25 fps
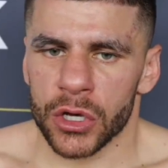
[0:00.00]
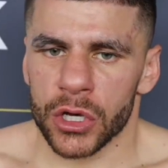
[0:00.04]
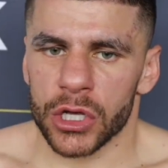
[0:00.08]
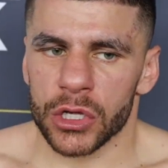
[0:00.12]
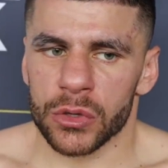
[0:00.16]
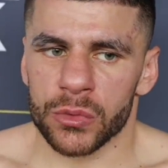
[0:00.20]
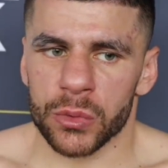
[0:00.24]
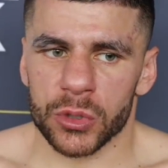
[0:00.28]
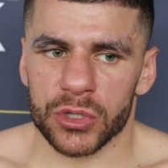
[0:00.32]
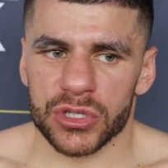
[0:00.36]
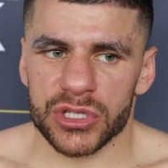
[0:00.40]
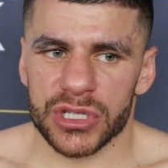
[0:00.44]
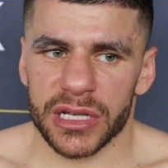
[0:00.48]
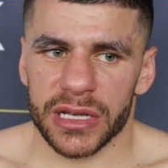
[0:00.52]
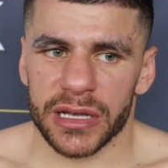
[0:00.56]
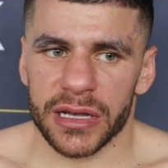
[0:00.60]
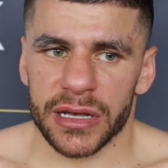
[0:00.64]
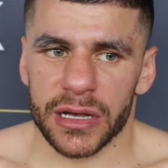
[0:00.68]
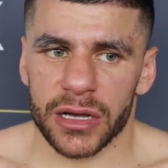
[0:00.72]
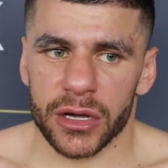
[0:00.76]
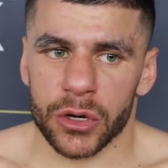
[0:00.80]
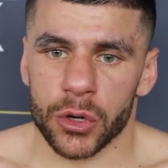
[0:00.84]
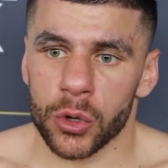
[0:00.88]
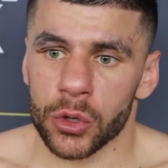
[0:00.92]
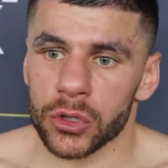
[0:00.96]
It was
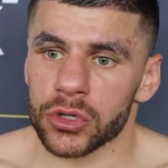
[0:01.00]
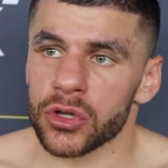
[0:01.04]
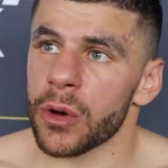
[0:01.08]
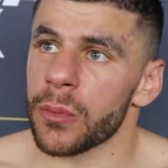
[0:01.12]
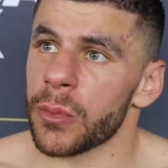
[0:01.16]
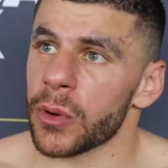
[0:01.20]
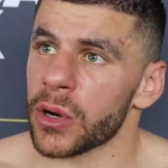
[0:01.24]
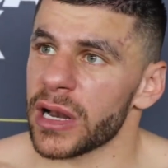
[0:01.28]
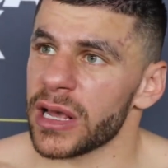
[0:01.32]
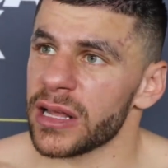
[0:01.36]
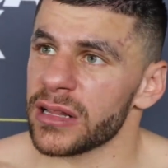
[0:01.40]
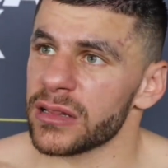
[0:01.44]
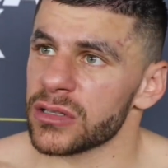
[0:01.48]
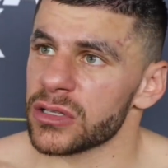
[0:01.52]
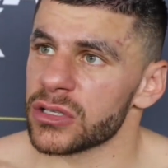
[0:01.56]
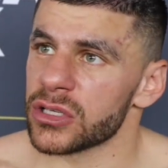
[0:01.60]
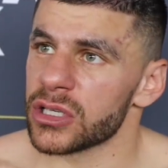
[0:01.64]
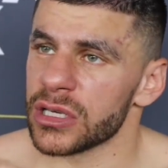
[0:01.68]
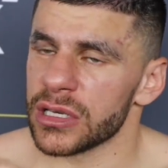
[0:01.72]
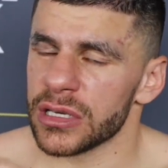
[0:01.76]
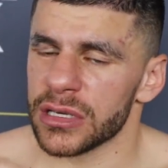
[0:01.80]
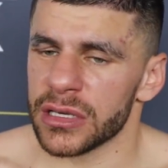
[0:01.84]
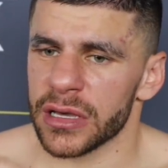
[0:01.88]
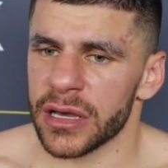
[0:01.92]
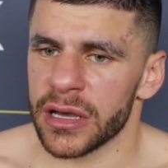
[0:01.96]
a good opponent.
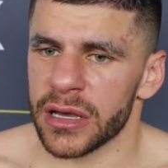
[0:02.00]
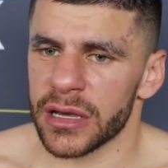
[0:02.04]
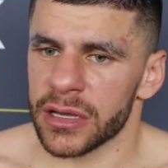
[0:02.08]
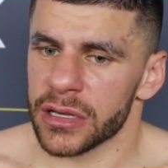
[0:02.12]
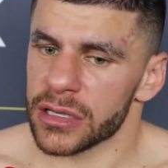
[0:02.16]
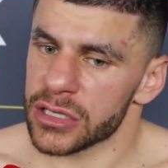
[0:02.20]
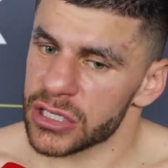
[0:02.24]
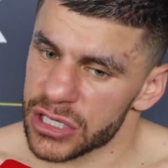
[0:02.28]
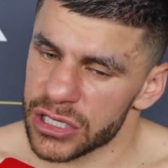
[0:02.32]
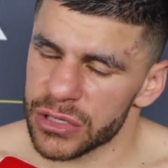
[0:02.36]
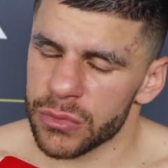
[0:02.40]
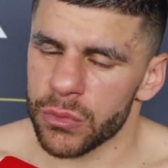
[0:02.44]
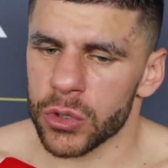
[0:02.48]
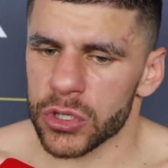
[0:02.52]
She